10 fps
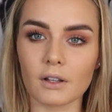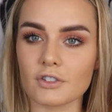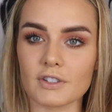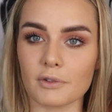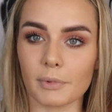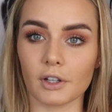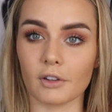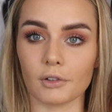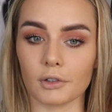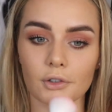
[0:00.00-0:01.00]
just the better
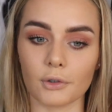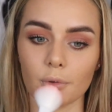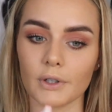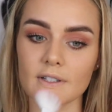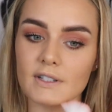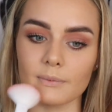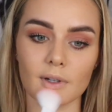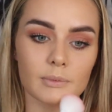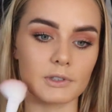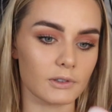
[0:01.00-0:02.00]
the look, always, in
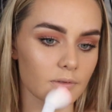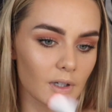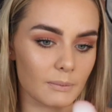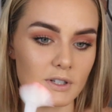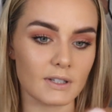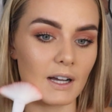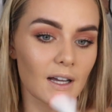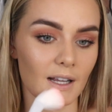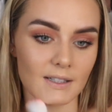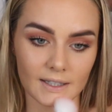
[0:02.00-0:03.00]
my opinion. I'm just a
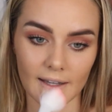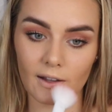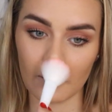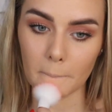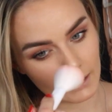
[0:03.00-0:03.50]
highlighter gal.